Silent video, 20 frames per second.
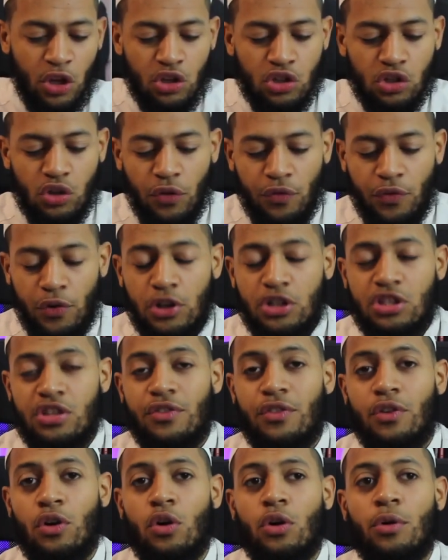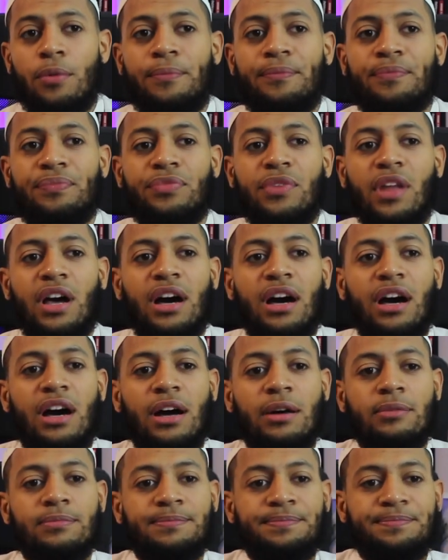So first of all,
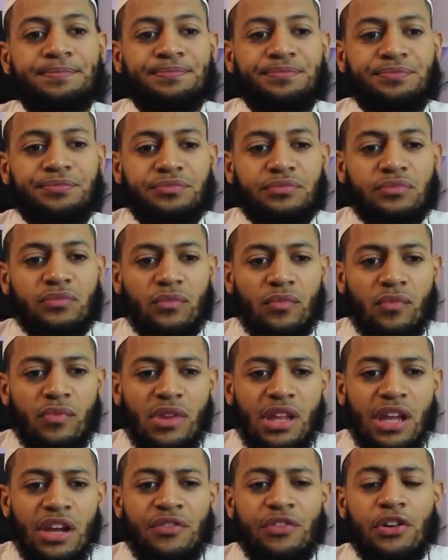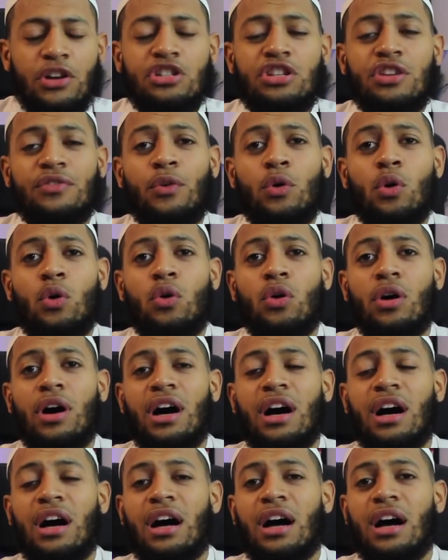learning
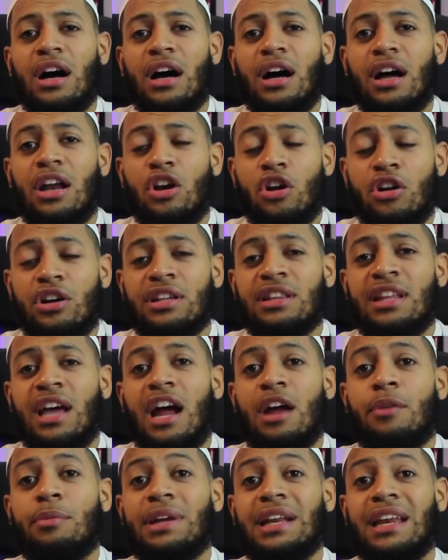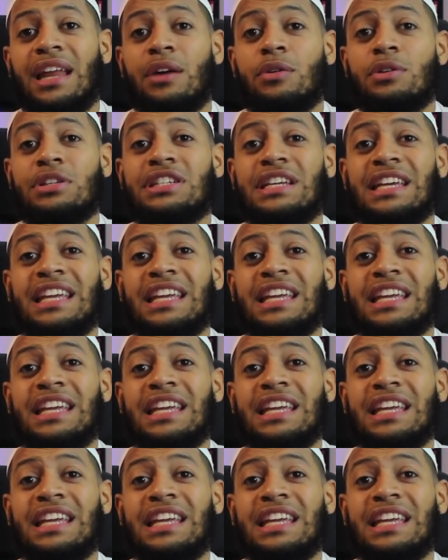the Arabic language,